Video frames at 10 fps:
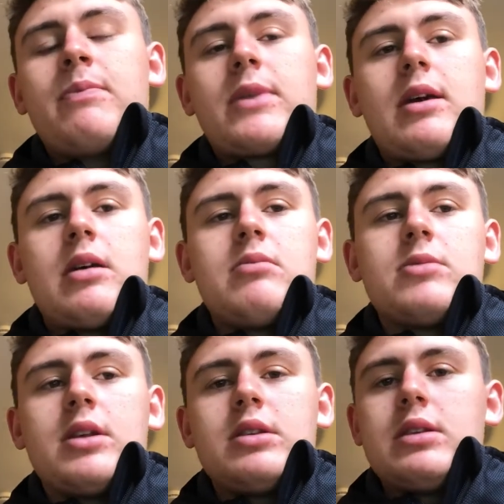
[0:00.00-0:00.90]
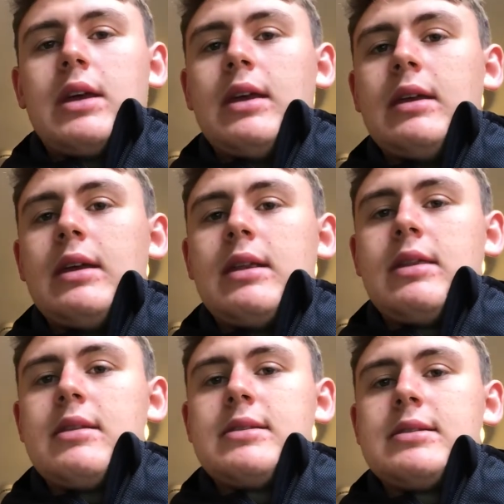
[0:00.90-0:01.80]
And
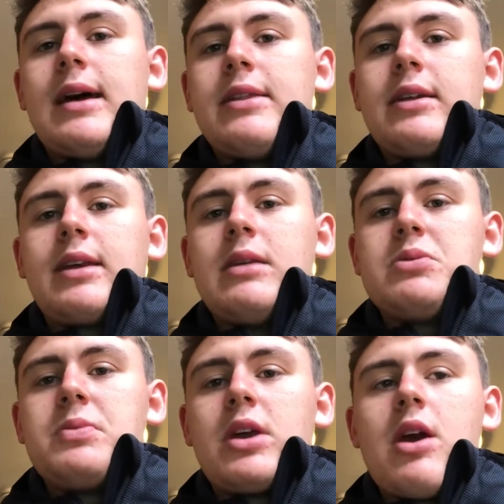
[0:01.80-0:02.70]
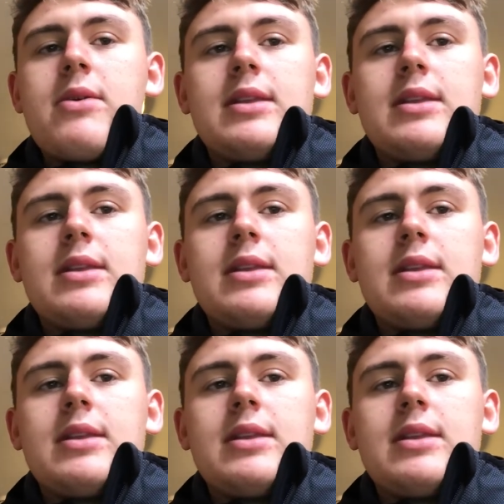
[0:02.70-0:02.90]
it's that keeps me going,